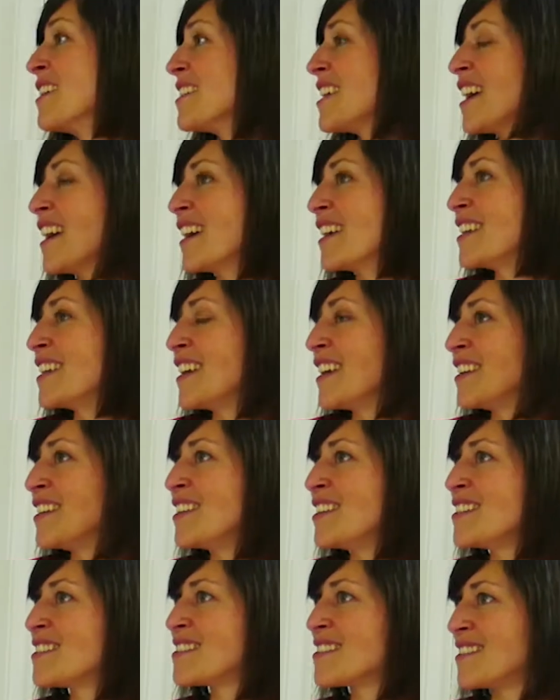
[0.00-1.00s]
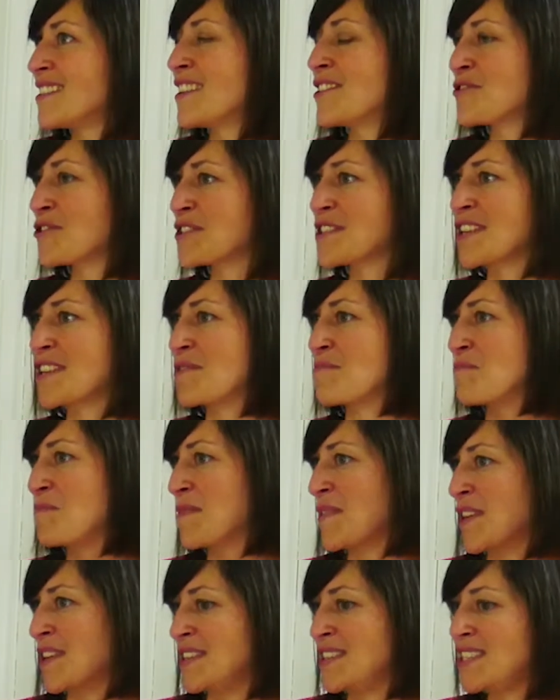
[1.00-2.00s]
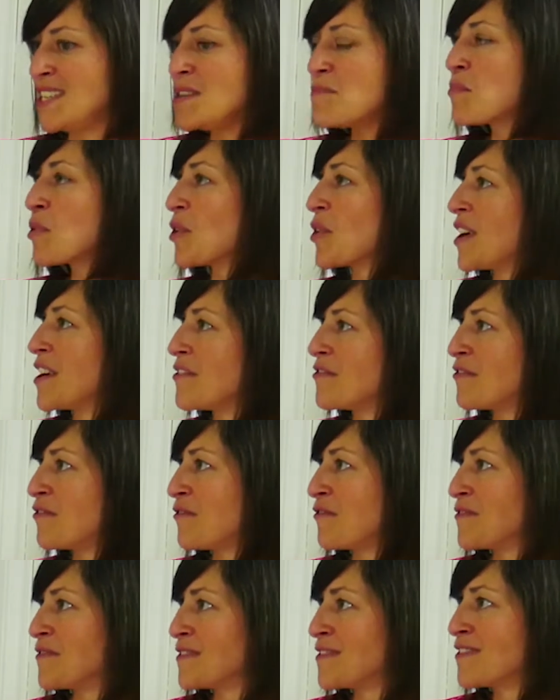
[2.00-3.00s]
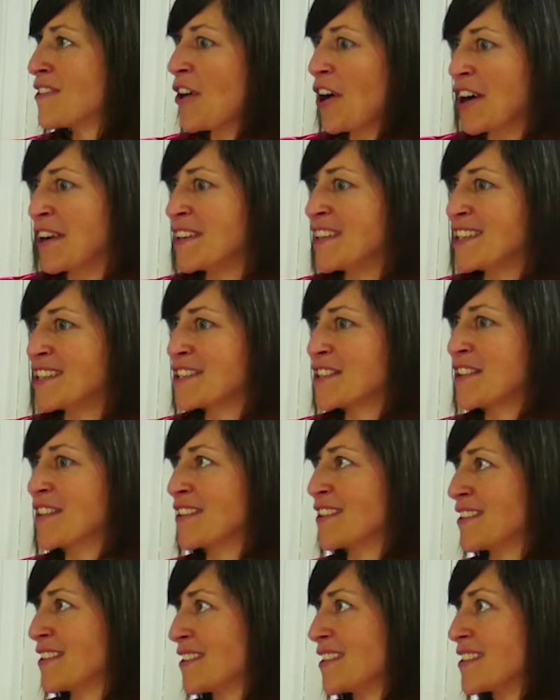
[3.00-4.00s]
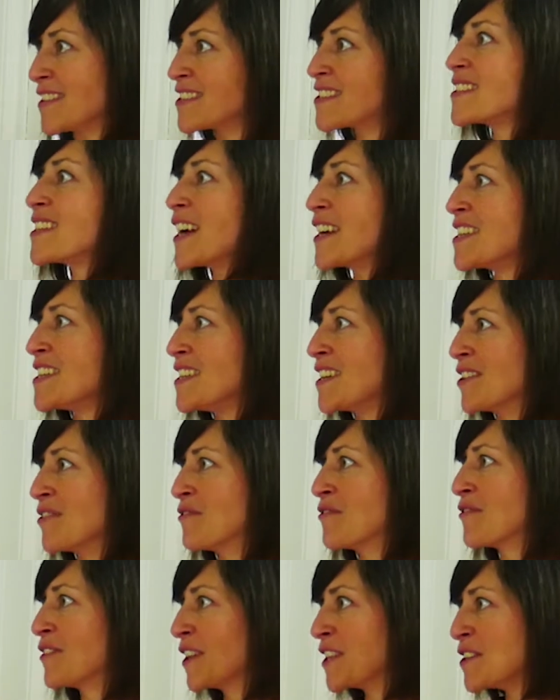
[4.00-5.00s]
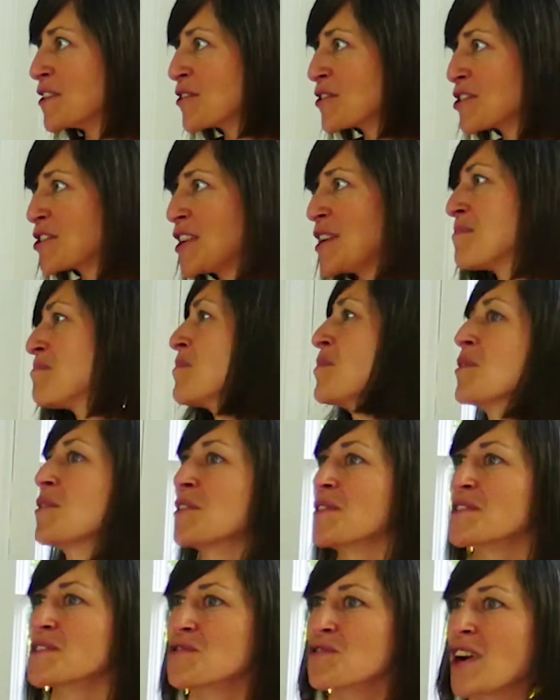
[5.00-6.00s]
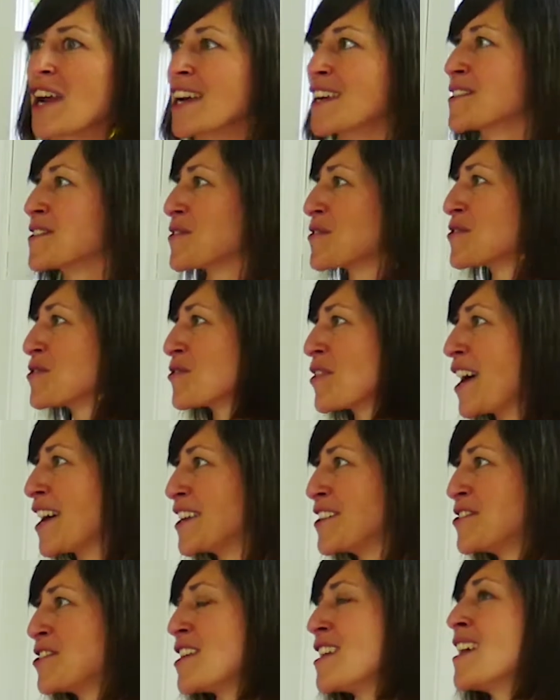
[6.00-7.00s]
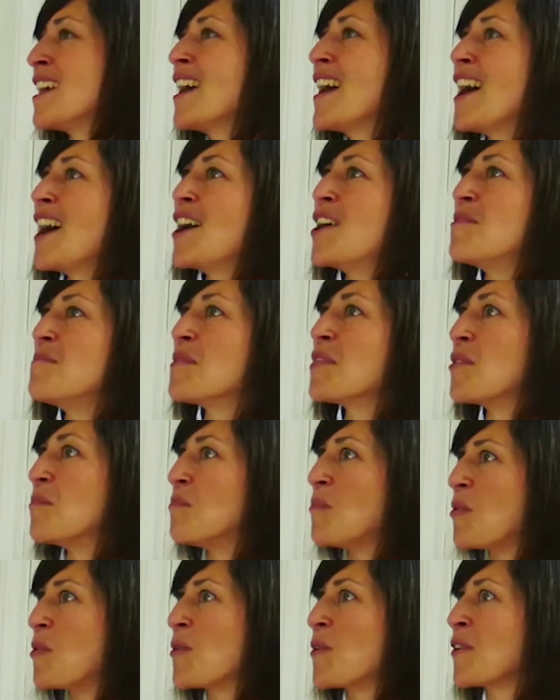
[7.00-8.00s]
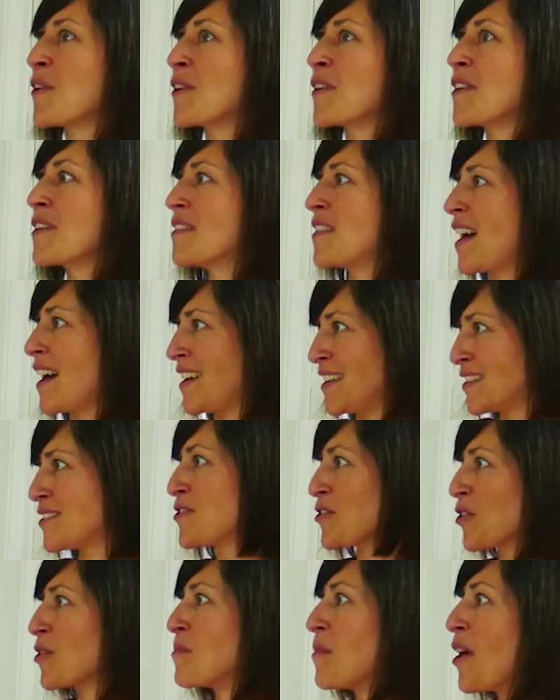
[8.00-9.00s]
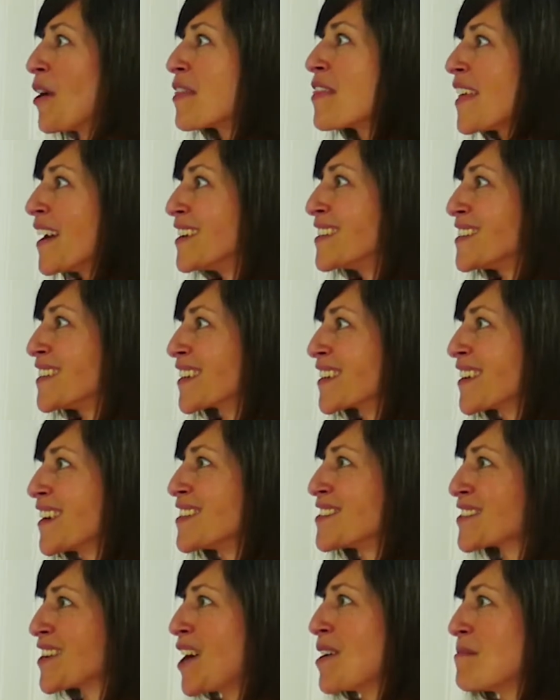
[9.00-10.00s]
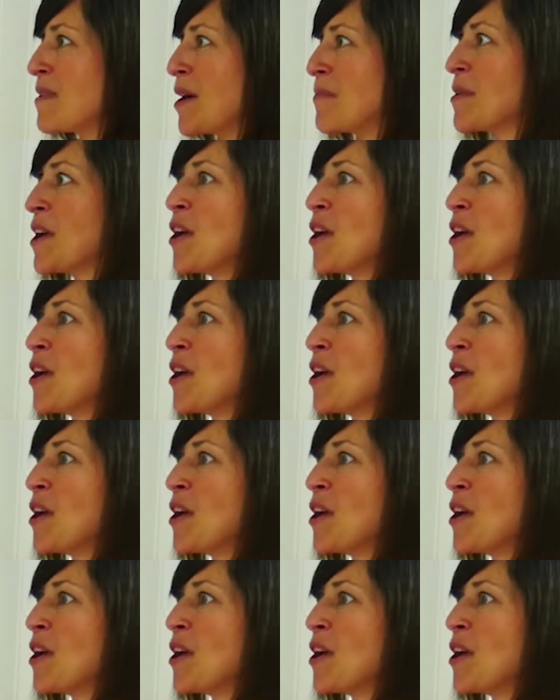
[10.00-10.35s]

Yeah, and it's interesting, the deeper I've gotten into the study of leadership or strengths or strategy, the more that term authentic has come up.